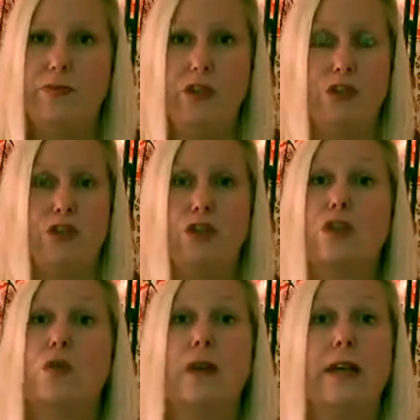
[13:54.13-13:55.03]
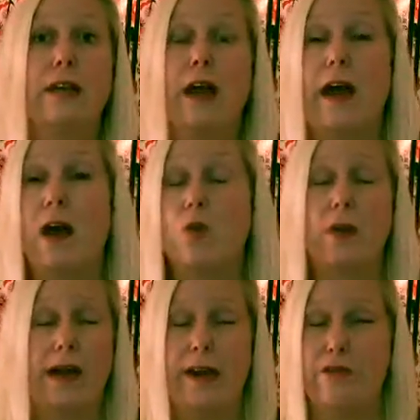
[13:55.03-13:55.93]
it just took the wind
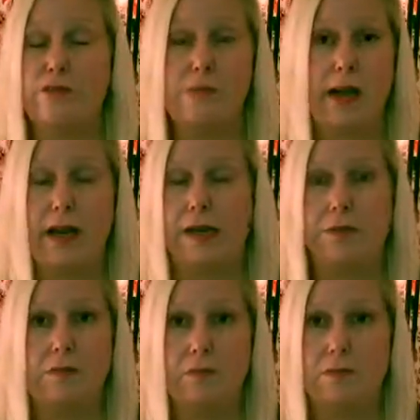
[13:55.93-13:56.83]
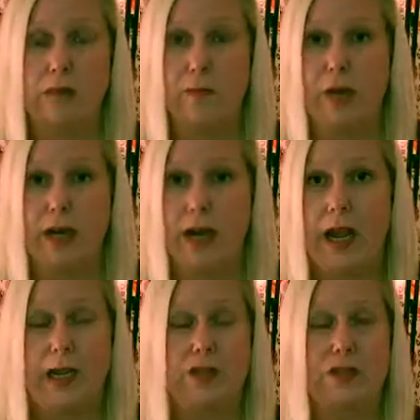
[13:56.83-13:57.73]
right out of my body.
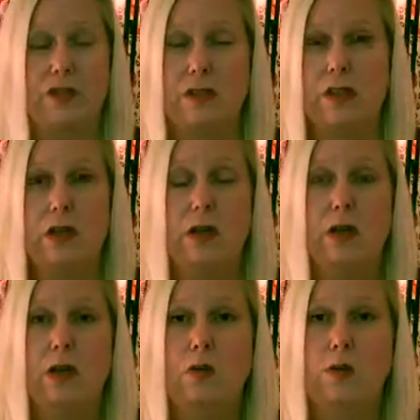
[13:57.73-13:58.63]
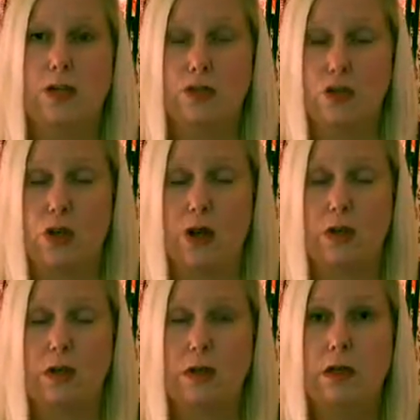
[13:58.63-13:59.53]
I just was in
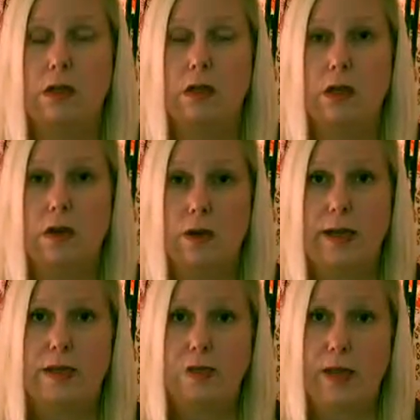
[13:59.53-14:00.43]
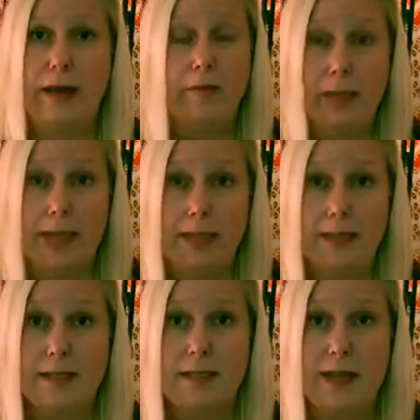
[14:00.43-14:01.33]
shock. Okay, so that
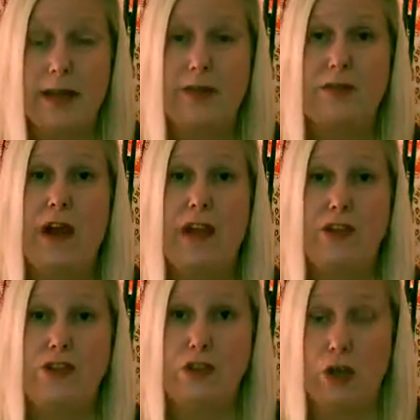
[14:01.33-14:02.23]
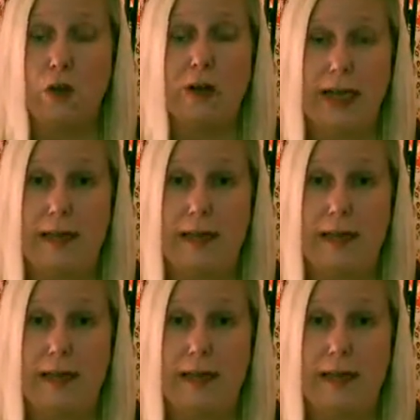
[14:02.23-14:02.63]
means that if I don't